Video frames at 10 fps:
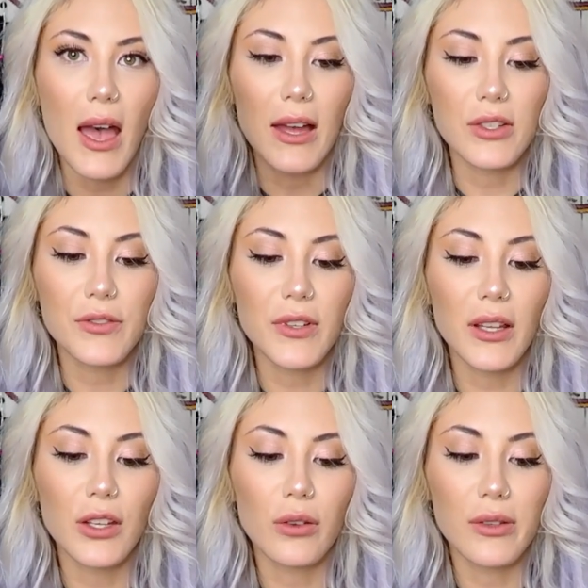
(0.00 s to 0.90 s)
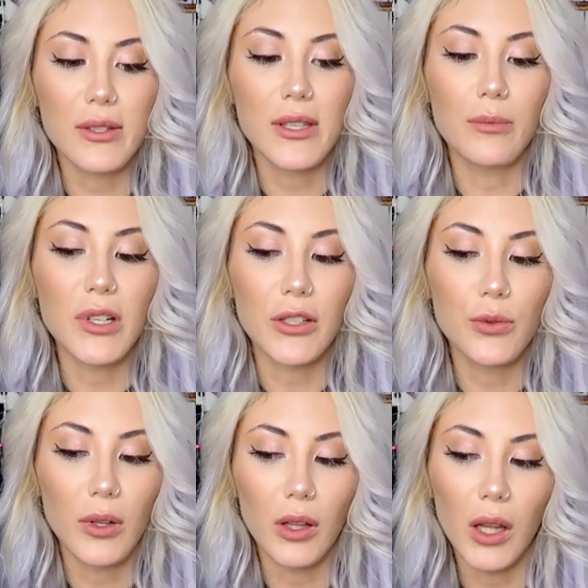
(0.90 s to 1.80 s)
I just feel like you're the subject
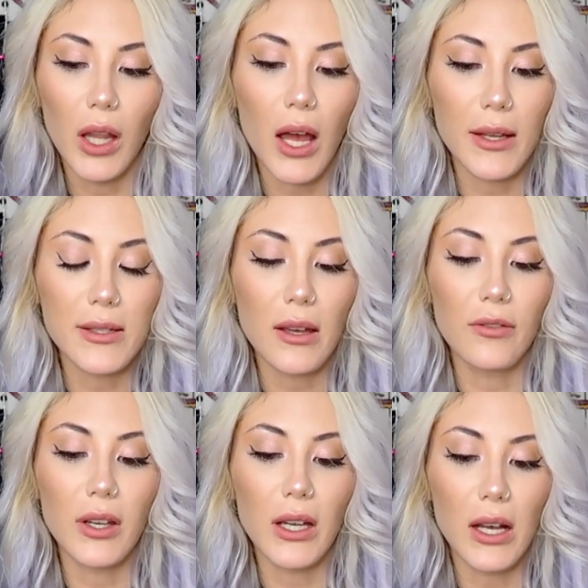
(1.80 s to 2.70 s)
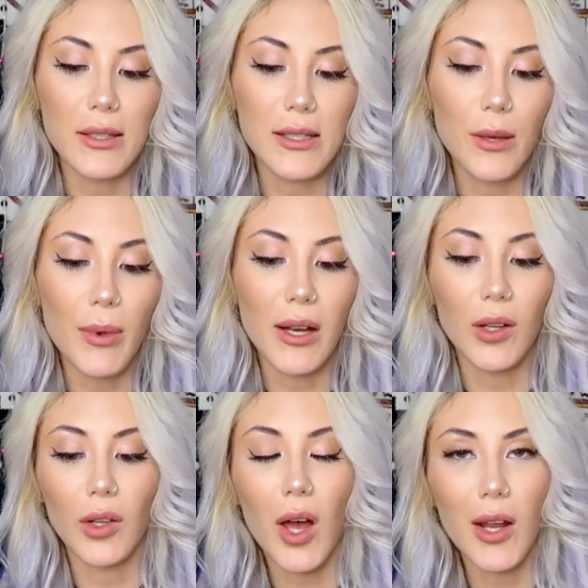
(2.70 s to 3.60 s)
to a lot of gossip and
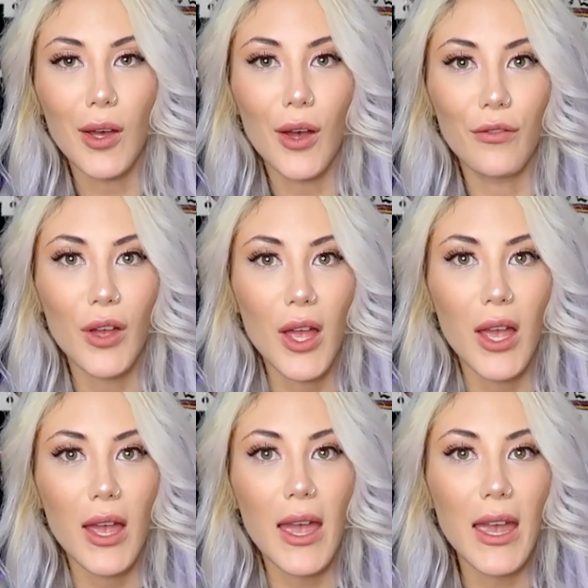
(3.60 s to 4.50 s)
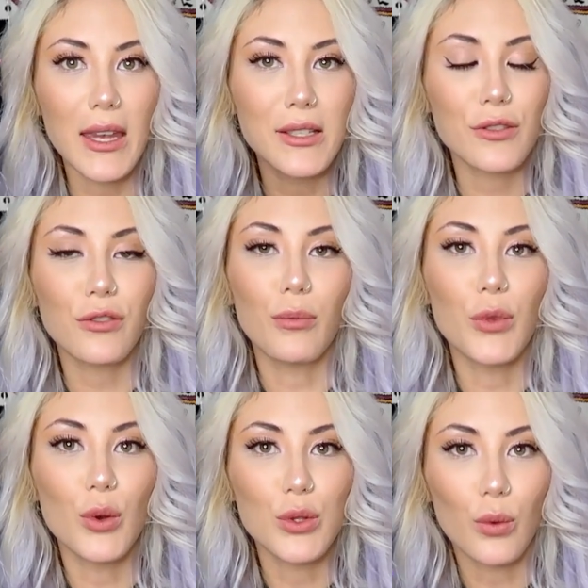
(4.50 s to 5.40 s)
a lot of hate from
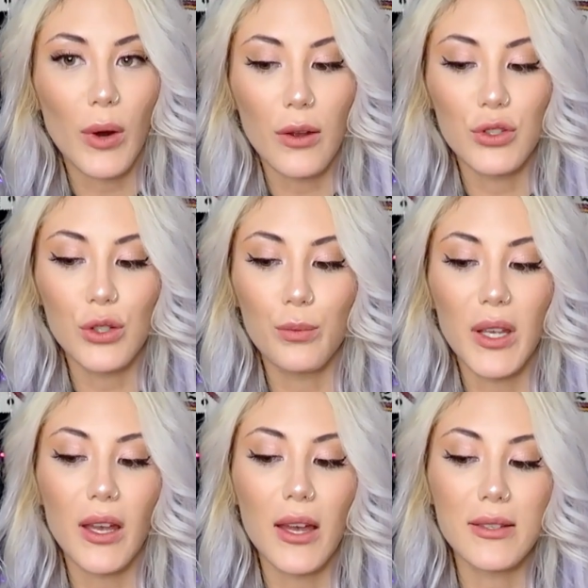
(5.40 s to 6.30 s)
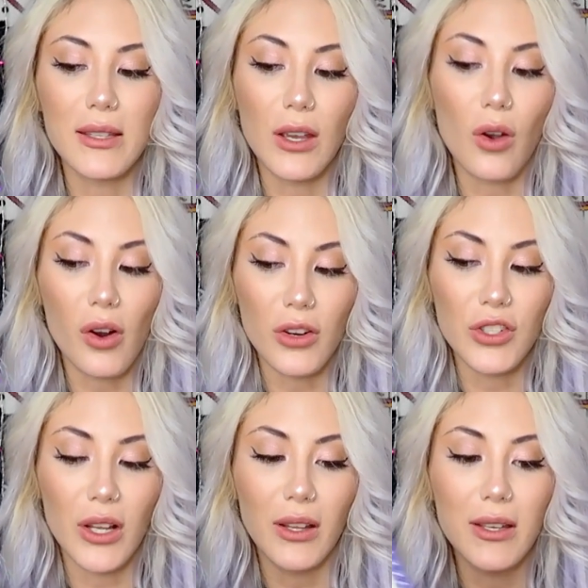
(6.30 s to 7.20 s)
those around you because they are
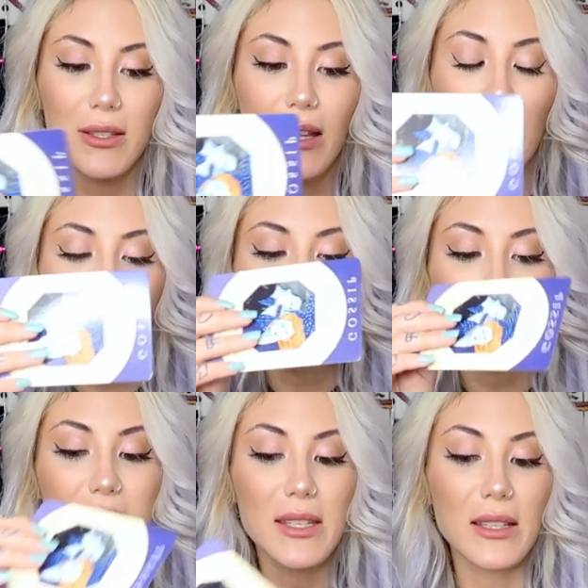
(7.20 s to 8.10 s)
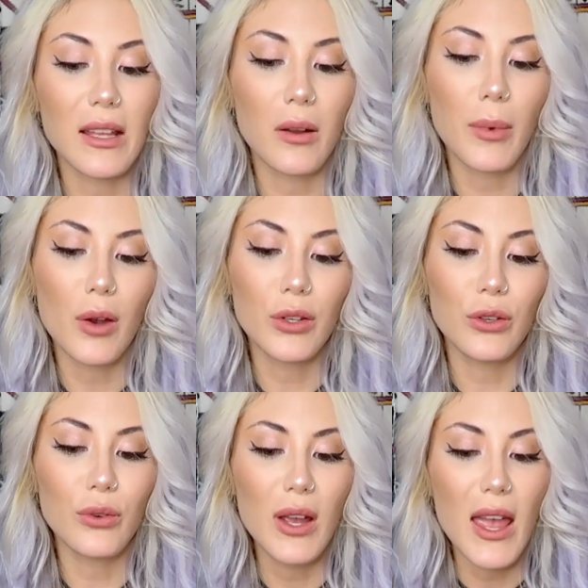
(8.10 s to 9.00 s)
jealous and I'm seeing that about
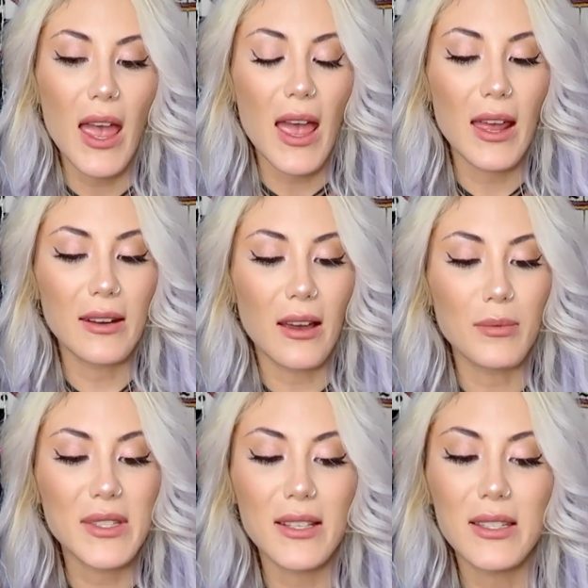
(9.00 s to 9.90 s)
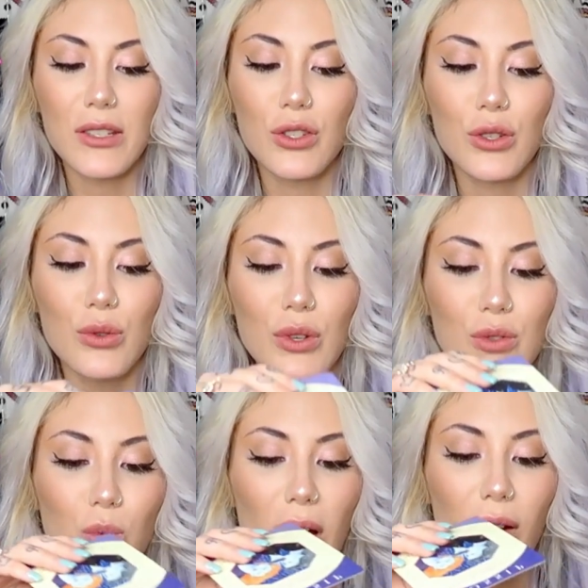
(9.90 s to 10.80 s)
you and I'm sensing too
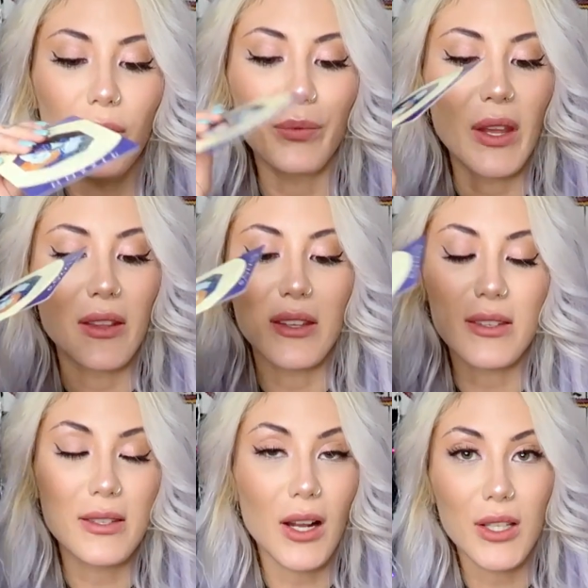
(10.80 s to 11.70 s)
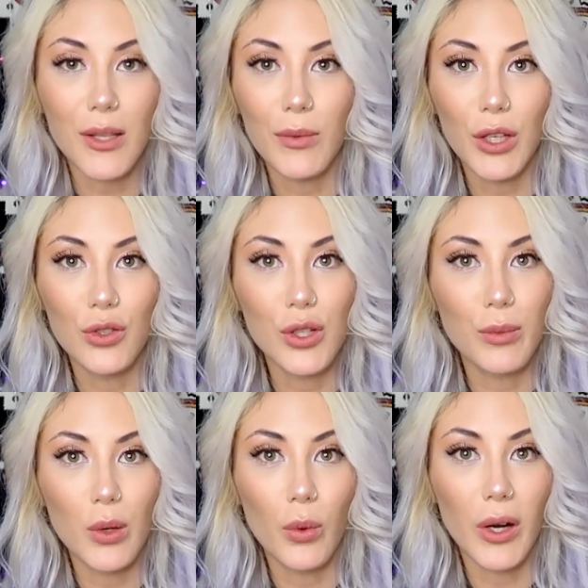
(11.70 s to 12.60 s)
as well this is not something you
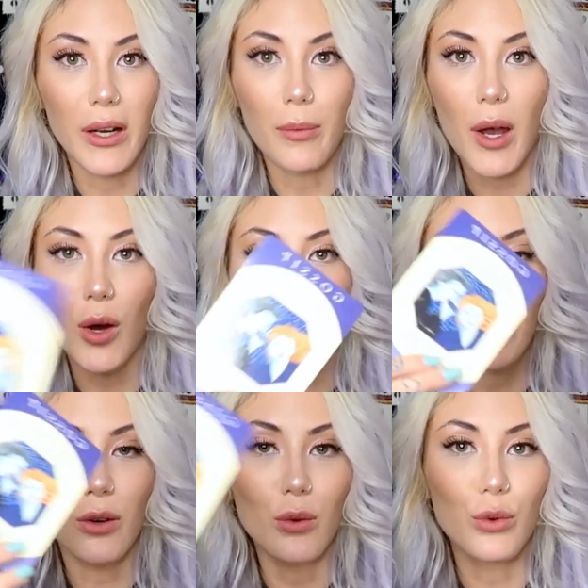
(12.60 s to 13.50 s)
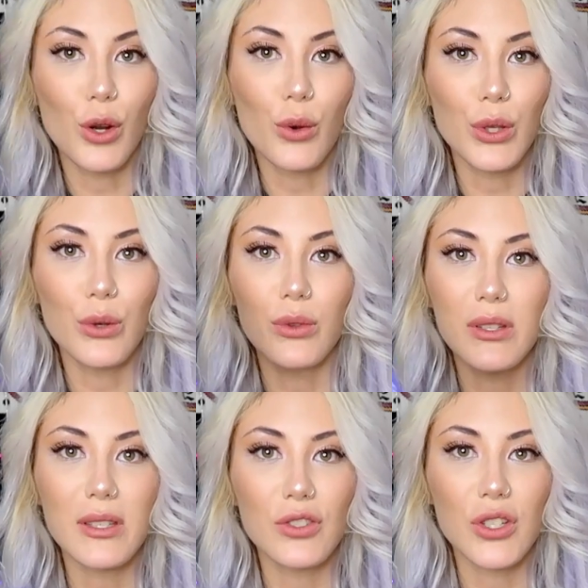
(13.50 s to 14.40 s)
should be worried about they don't know you
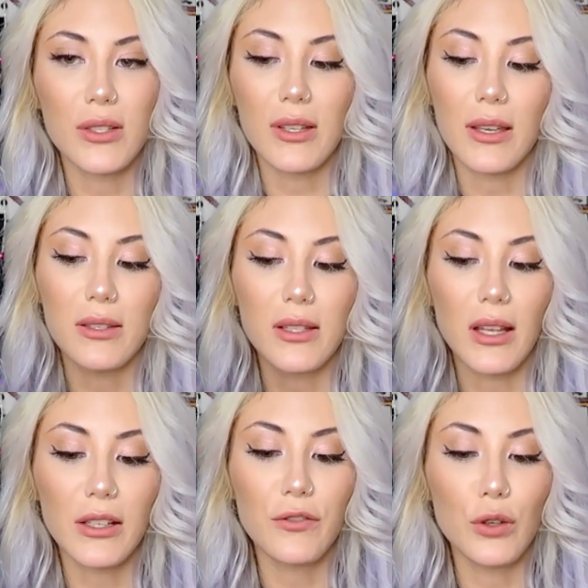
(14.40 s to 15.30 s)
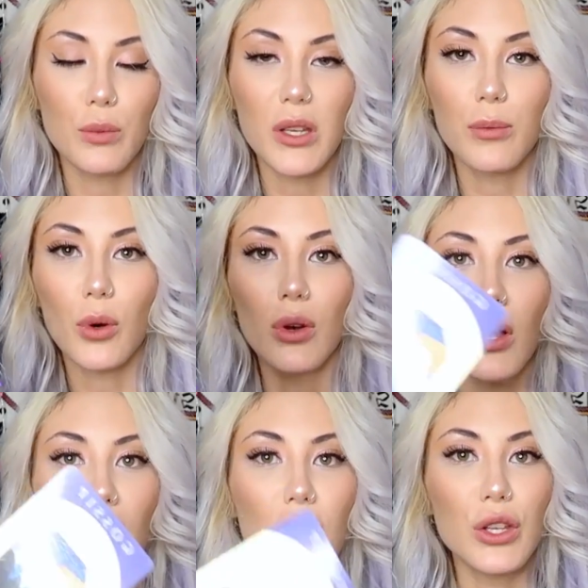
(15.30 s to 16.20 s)
this is just like a select few people
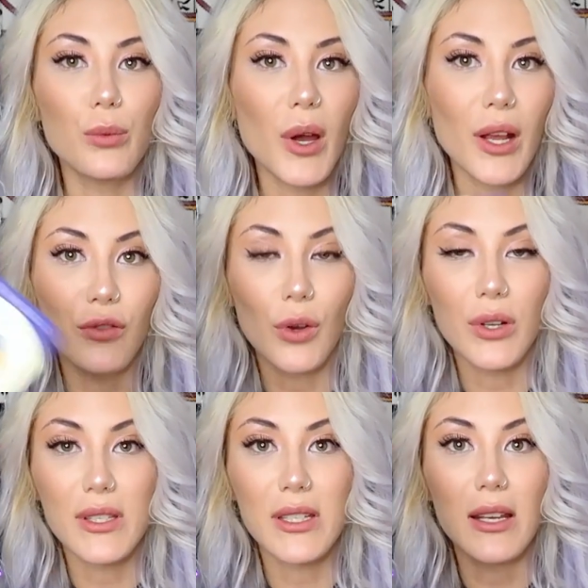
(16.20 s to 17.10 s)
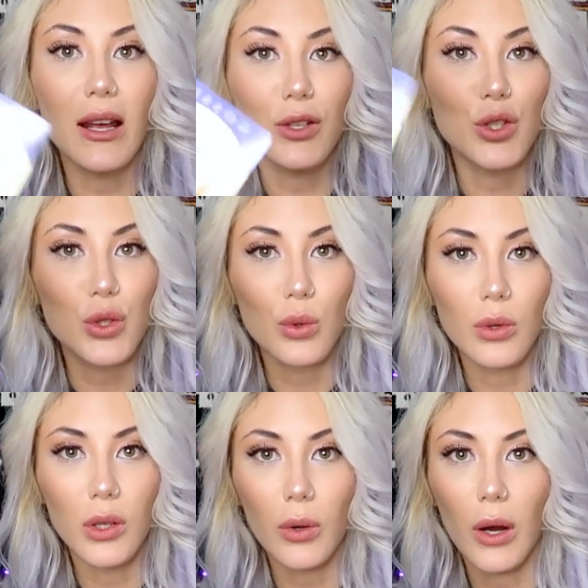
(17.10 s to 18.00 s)
you might have noticed it at
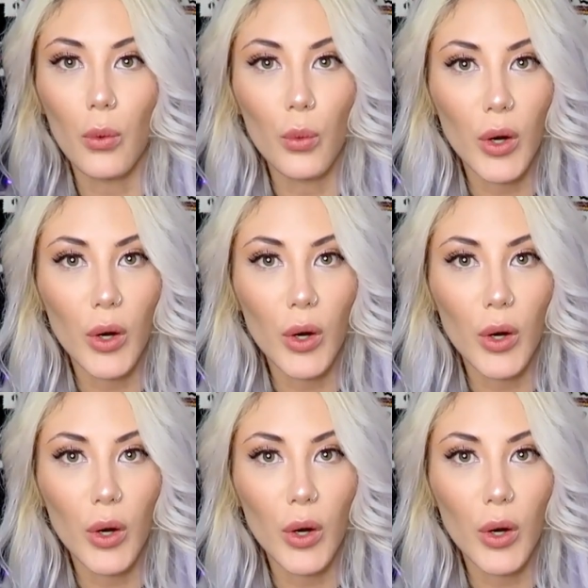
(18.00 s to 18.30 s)
school or at